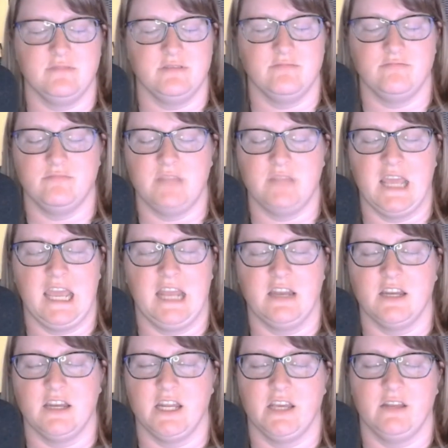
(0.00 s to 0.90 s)

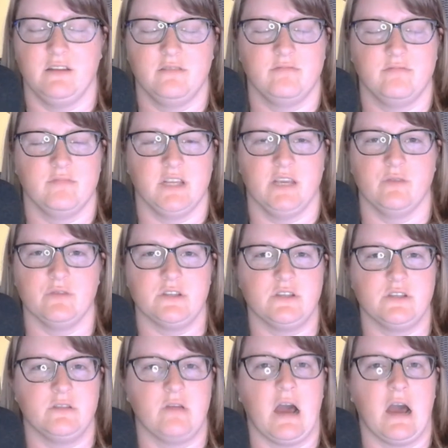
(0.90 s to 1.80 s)
hated it. It
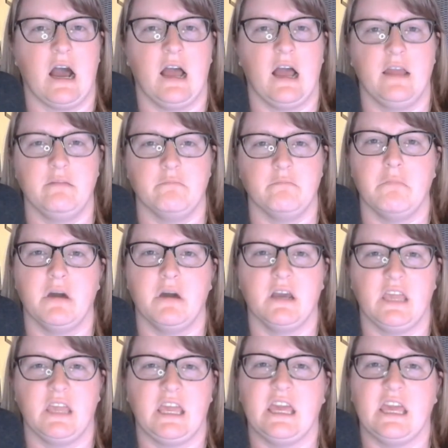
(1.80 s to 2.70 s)
was hot and
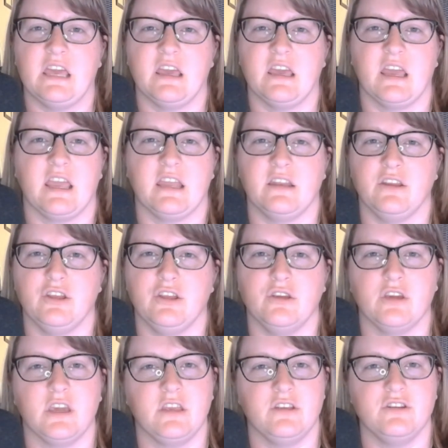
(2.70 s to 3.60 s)
muggy, and
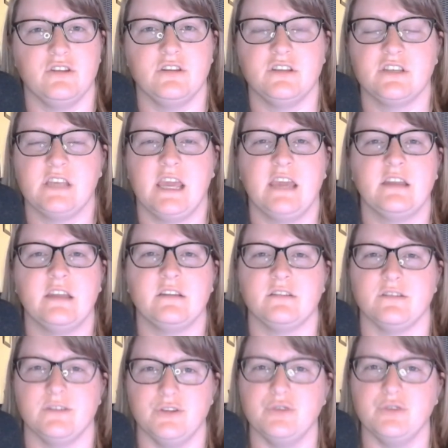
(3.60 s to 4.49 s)
you just
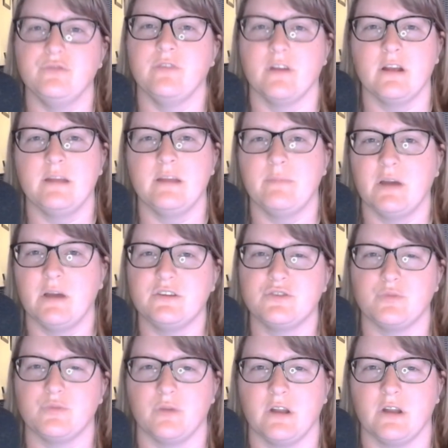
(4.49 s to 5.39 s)
can't do very
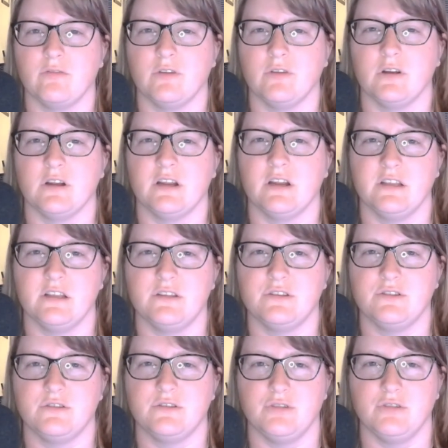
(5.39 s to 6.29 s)
much whenever
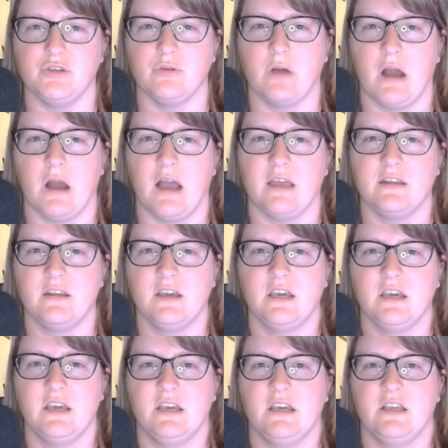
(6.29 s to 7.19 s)
it's too hot.
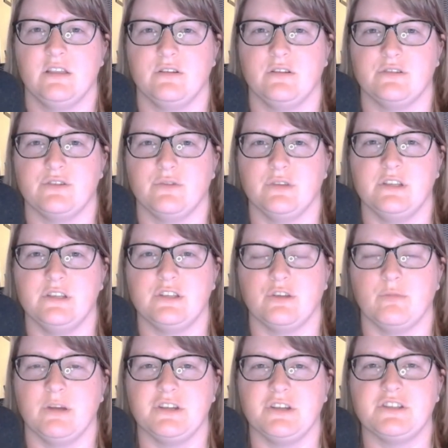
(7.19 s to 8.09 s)
There's only so
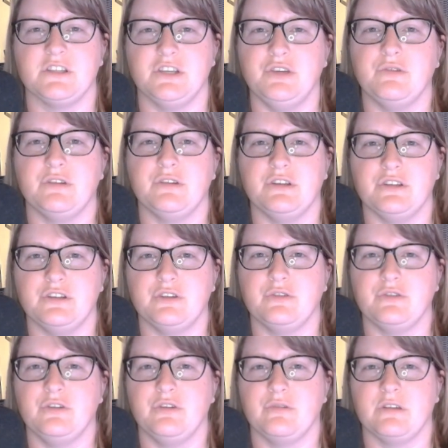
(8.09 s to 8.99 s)
much that you can do.
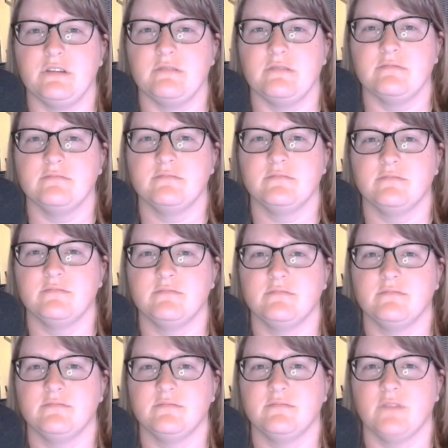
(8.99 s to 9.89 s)
You can
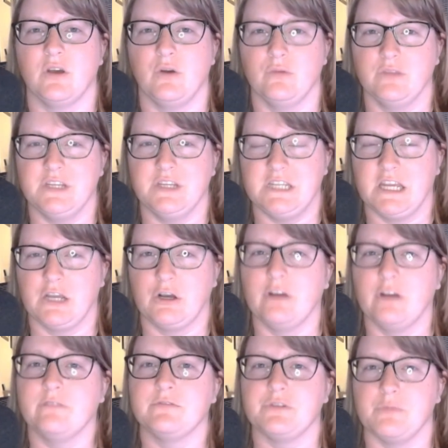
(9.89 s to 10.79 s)
only take
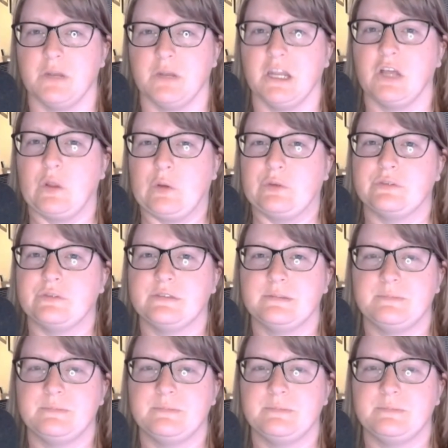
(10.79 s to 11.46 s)
off so many clothes.